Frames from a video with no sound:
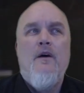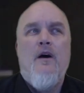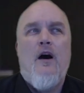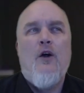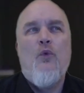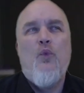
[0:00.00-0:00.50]

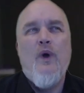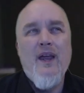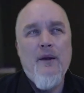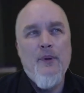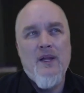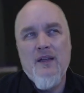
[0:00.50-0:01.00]
Are we
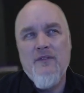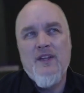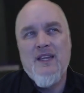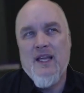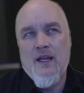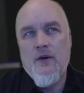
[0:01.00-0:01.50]
to believe
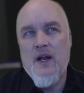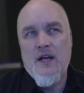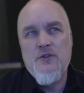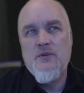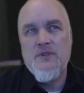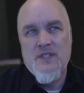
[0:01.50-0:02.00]
that the
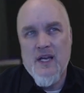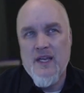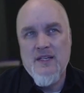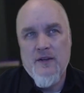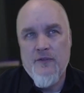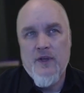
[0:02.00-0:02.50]
international
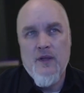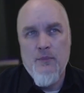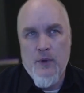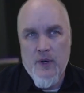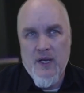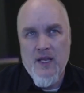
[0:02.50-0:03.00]
scientific
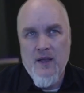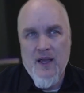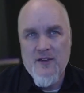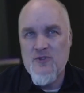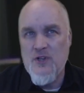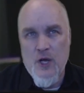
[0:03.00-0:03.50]
community
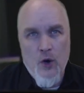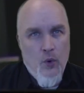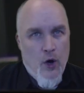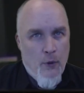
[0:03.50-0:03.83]
has no